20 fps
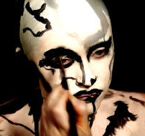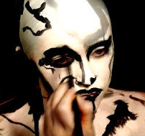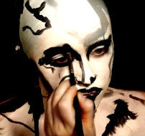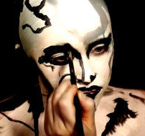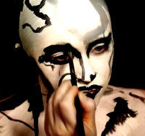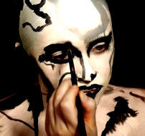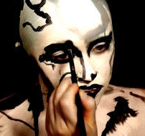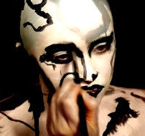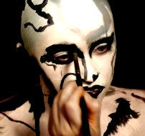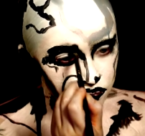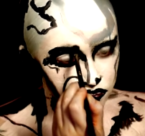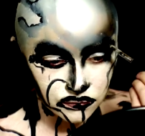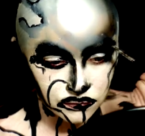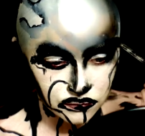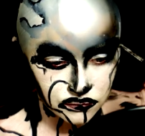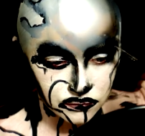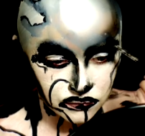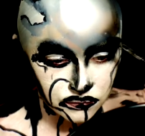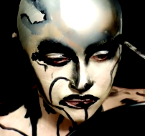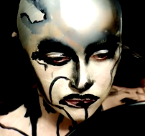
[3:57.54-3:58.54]
doing it
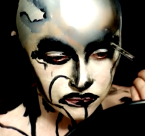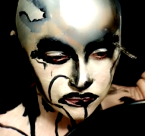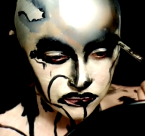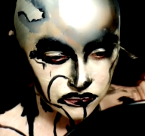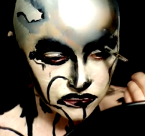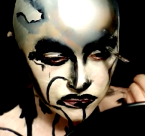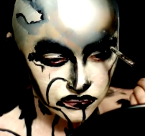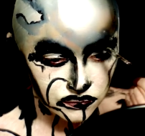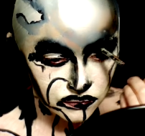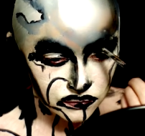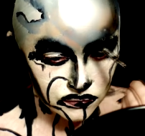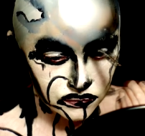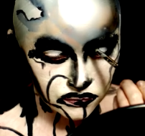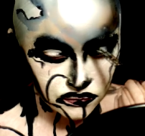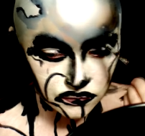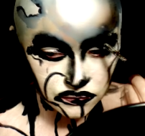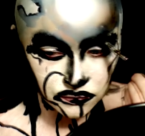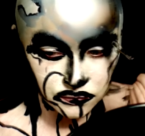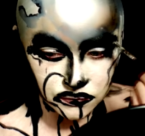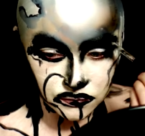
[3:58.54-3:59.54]
together.
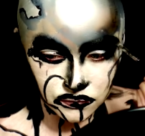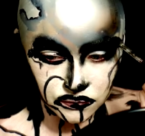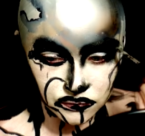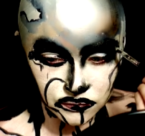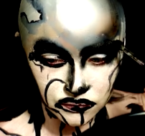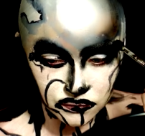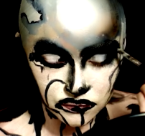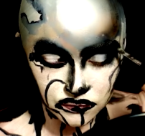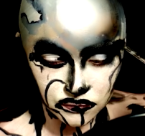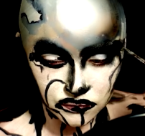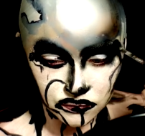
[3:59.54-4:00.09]
Now, with a little